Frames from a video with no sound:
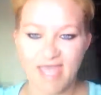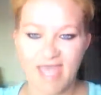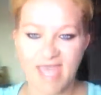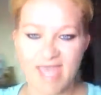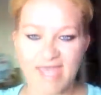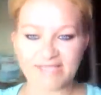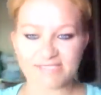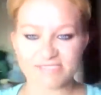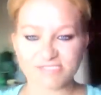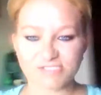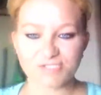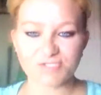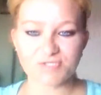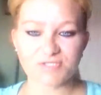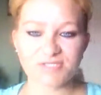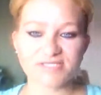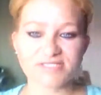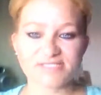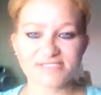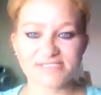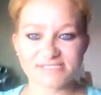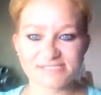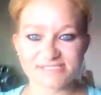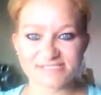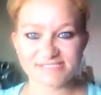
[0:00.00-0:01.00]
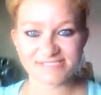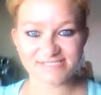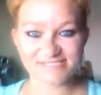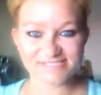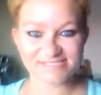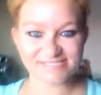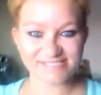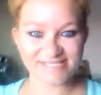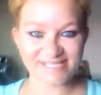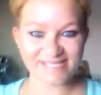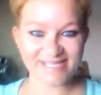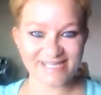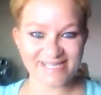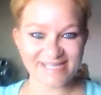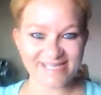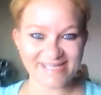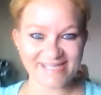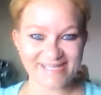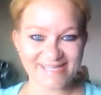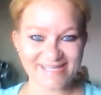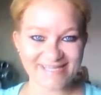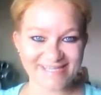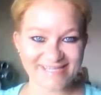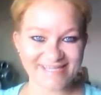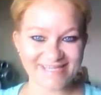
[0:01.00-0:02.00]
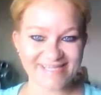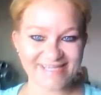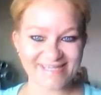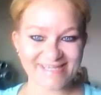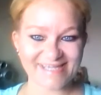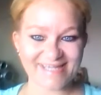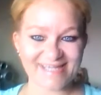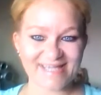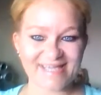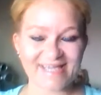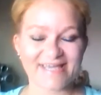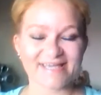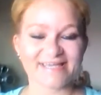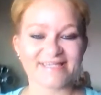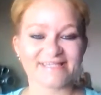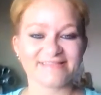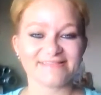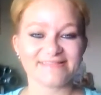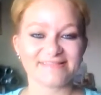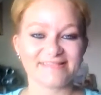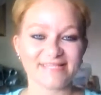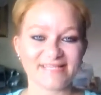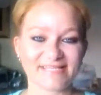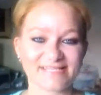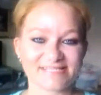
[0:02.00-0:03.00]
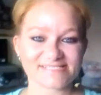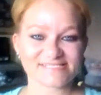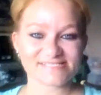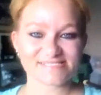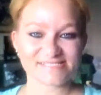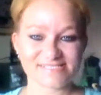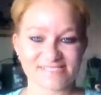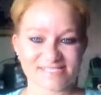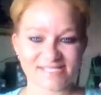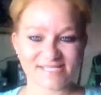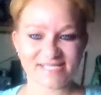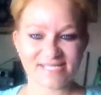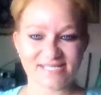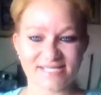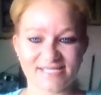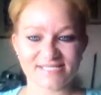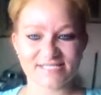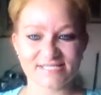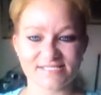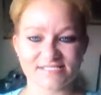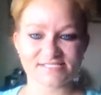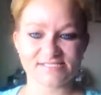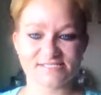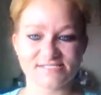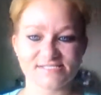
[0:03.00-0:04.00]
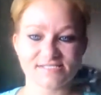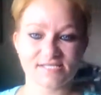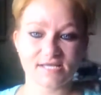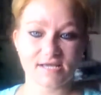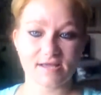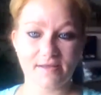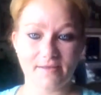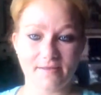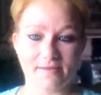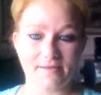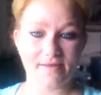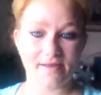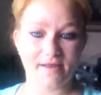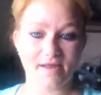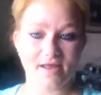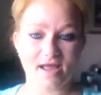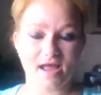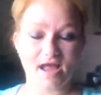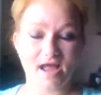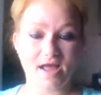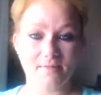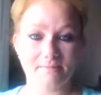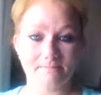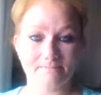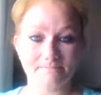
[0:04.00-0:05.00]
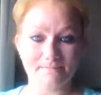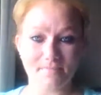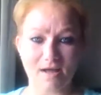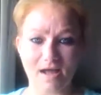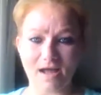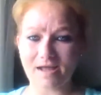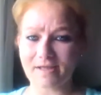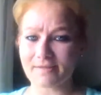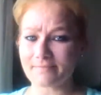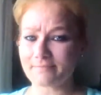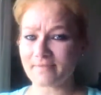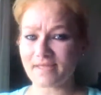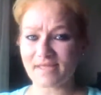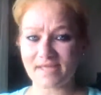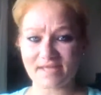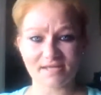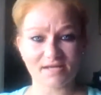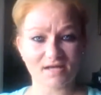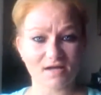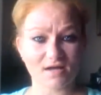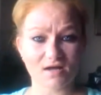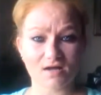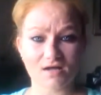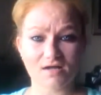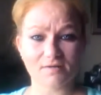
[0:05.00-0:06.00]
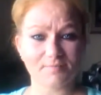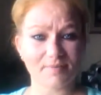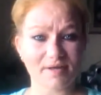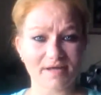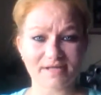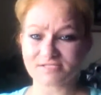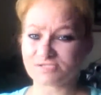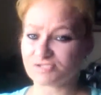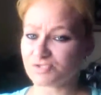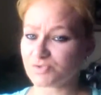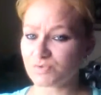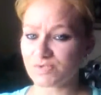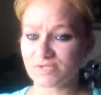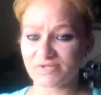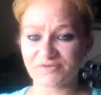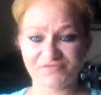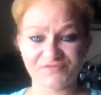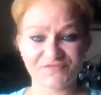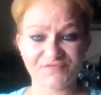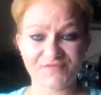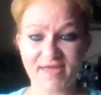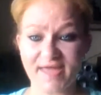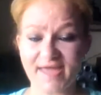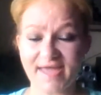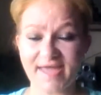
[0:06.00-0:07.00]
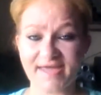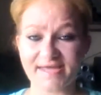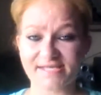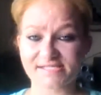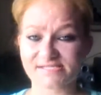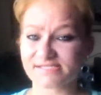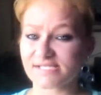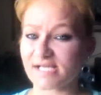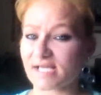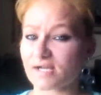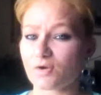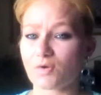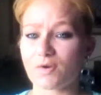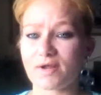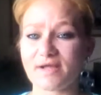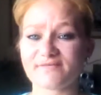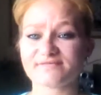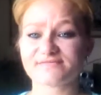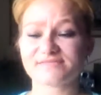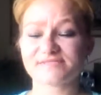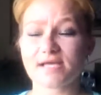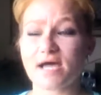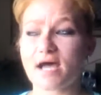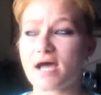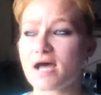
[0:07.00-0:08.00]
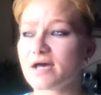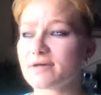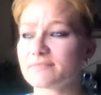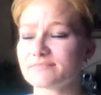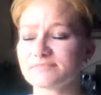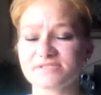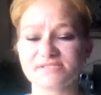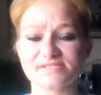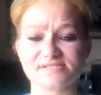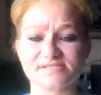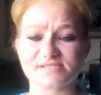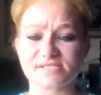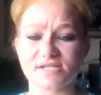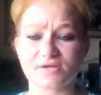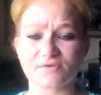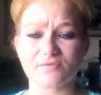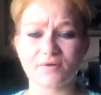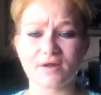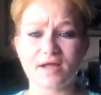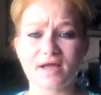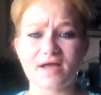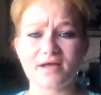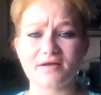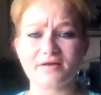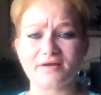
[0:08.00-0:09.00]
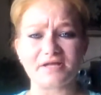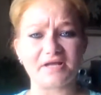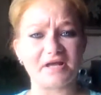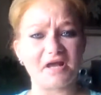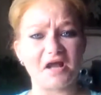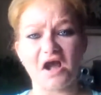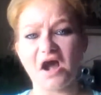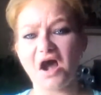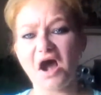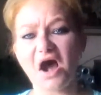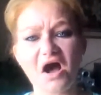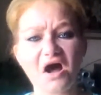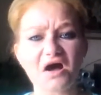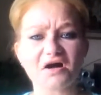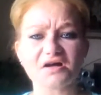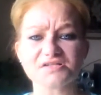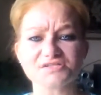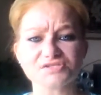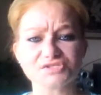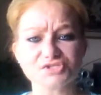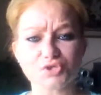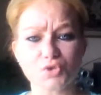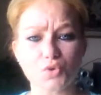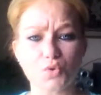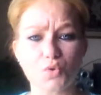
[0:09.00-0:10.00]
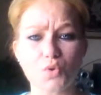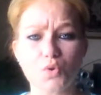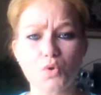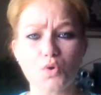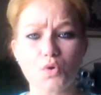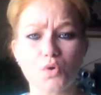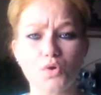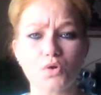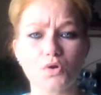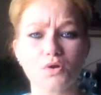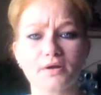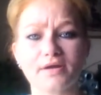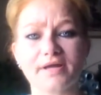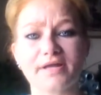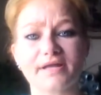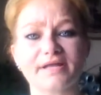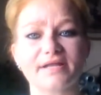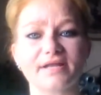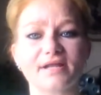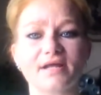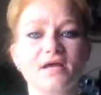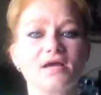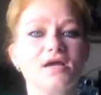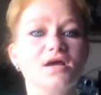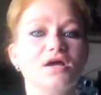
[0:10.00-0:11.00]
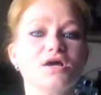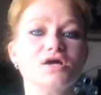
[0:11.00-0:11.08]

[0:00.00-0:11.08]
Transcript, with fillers: as you can see, this is my makeup. I do it fast. I don't have time to sit around and contour and